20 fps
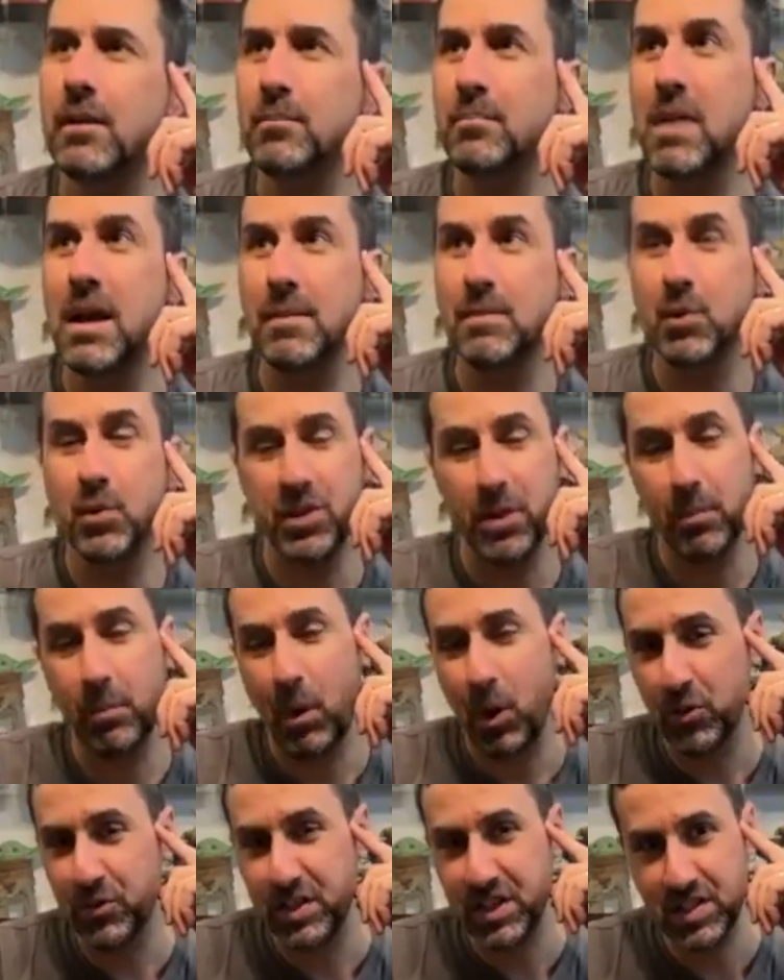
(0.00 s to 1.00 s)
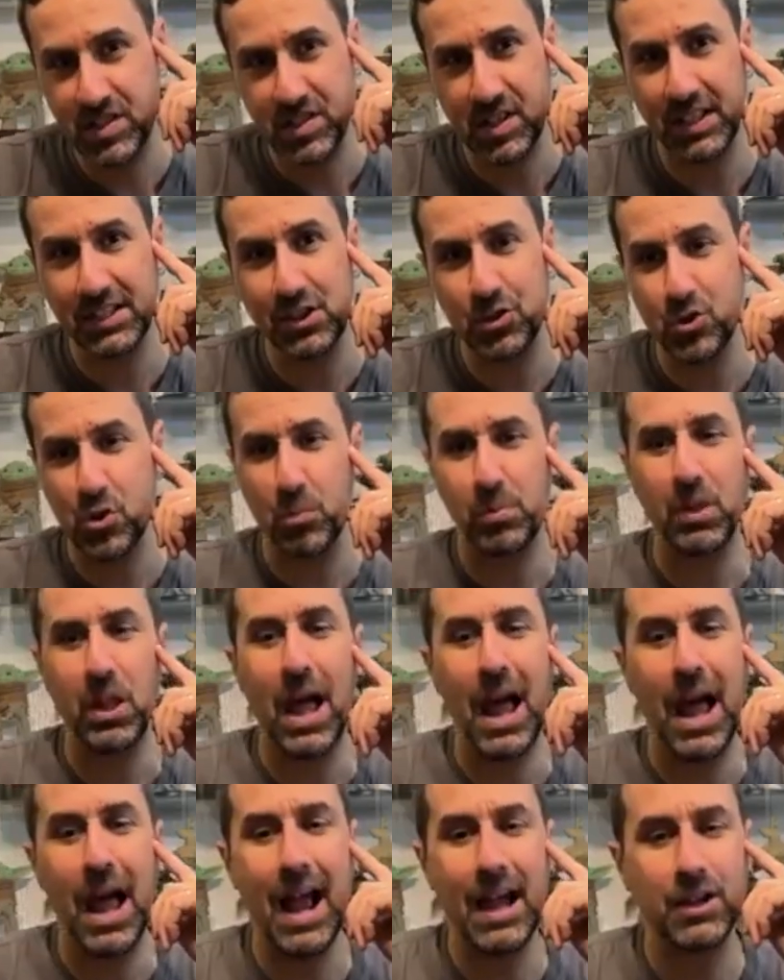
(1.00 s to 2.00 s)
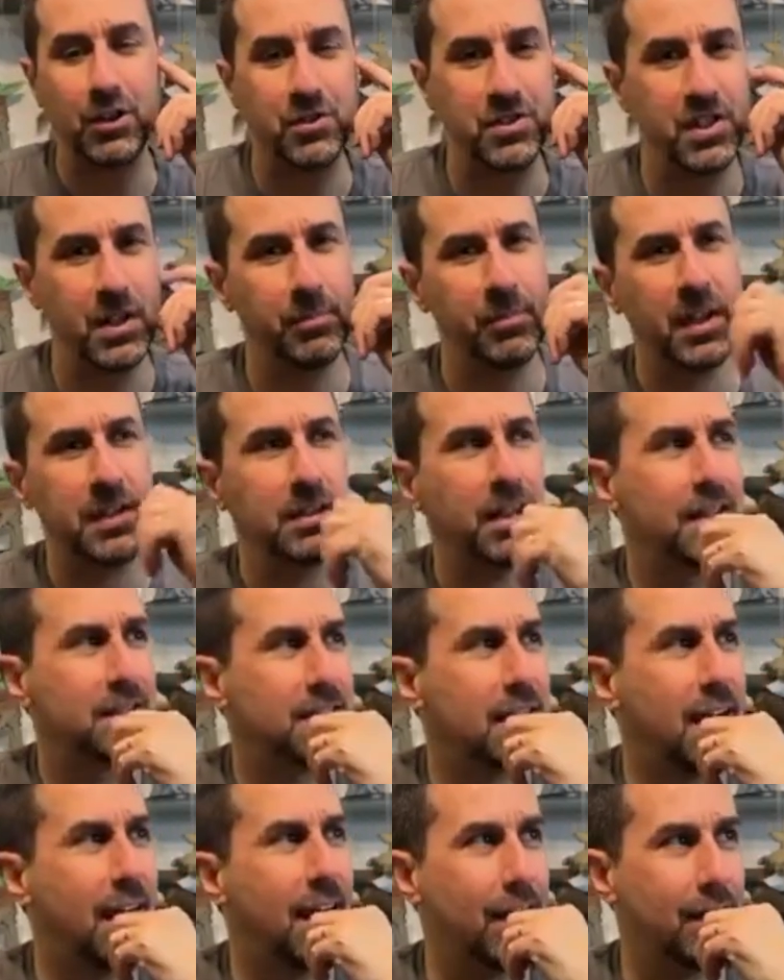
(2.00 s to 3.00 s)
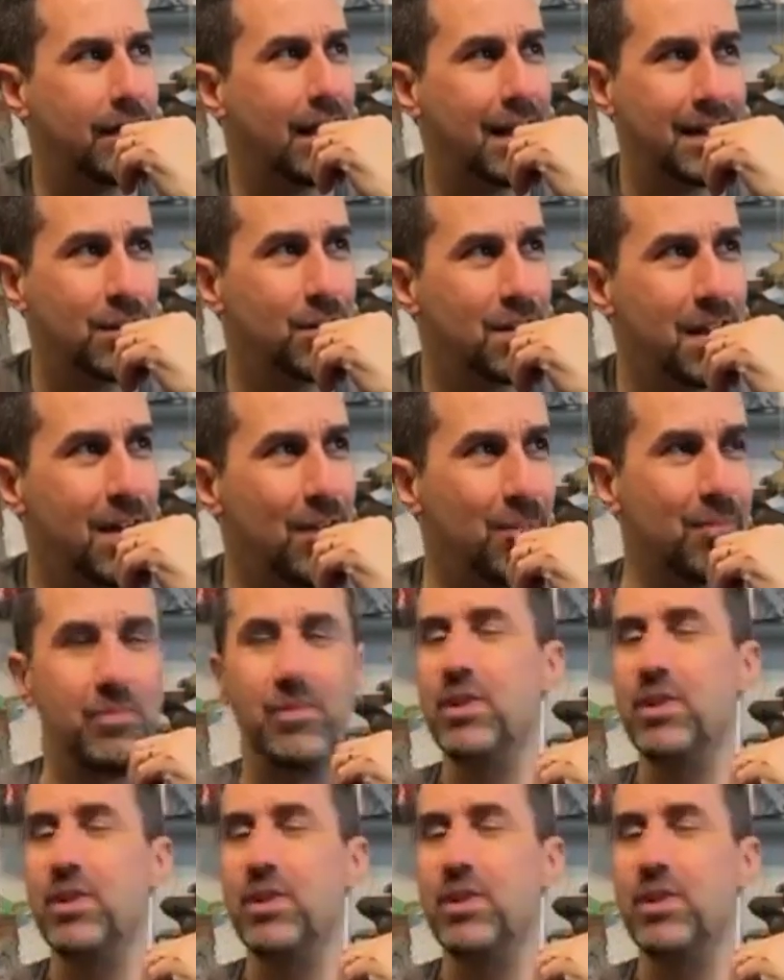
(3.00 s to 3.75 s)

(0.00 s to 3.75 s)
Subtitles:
maybe with a multi-signature plaque or something like that. I don't know.